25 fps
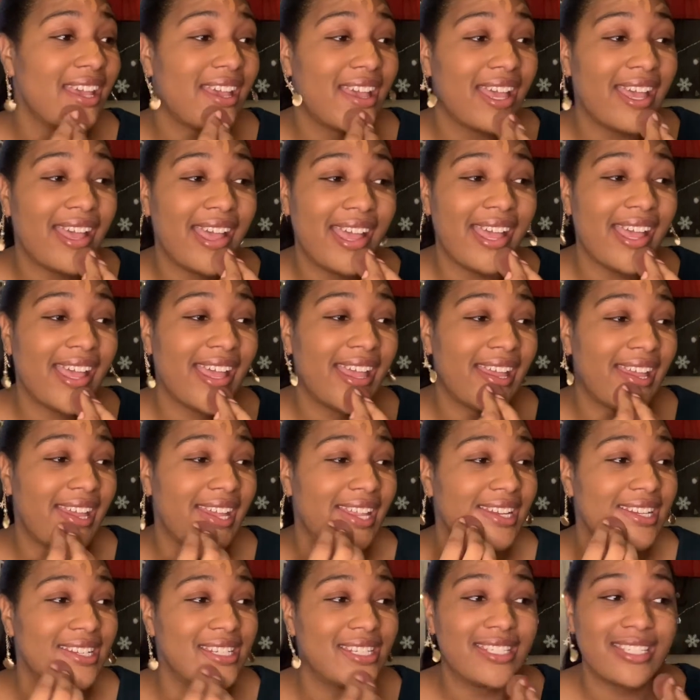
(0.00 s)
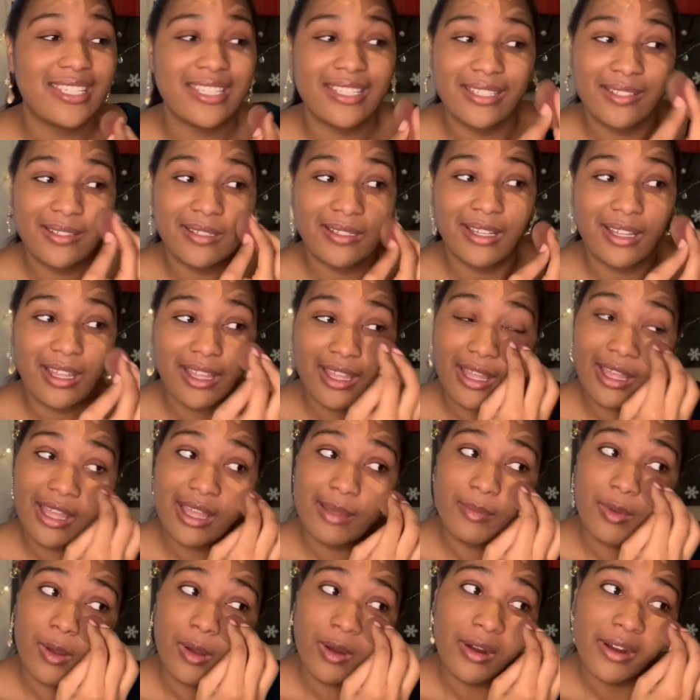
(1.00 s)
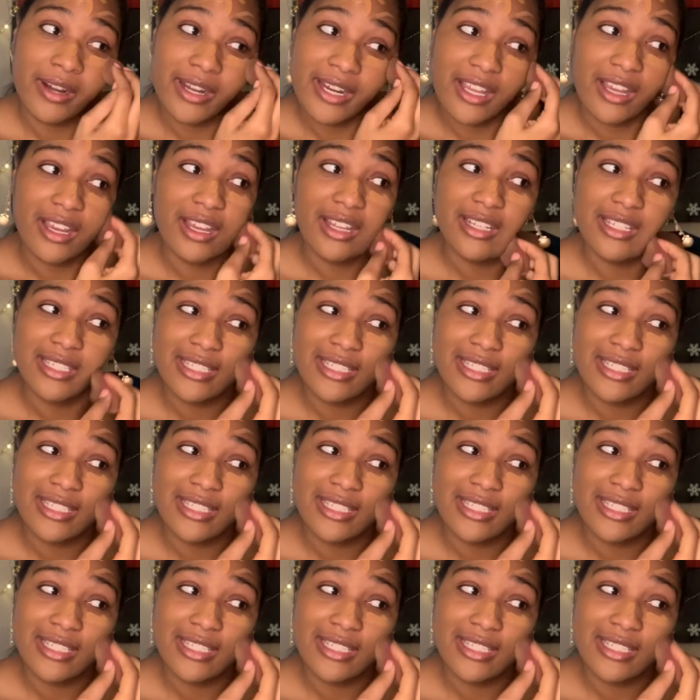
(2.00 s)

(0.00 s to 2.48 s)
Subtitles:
and I'm already on